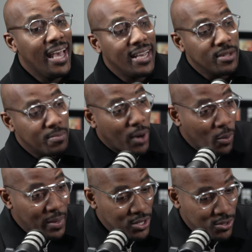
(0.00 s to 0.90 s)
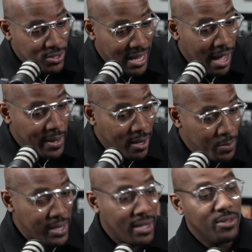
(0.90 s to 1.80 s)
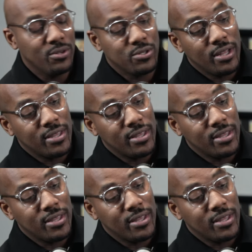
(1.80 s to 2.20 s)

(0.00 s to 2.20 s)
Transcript: And the moment you stop helping others,